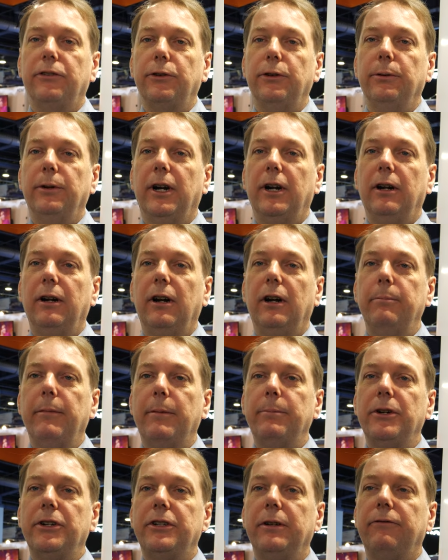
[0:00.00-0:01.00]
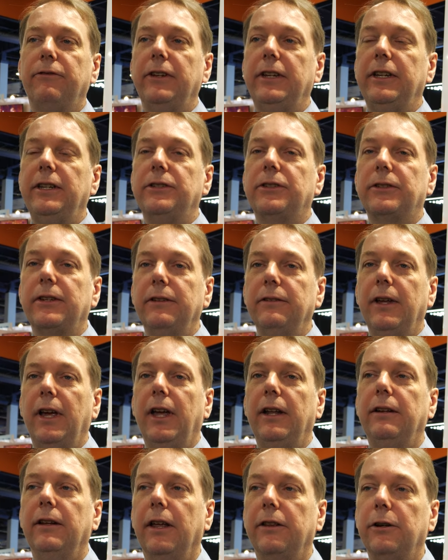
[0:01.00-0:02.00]
through our membership fees
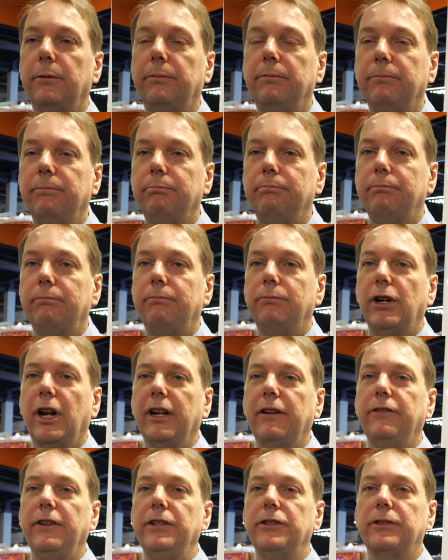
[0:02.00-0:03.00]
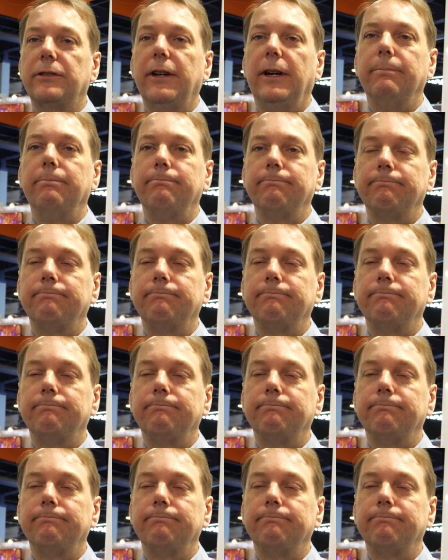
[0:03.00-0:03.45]
and other product fees, yeah.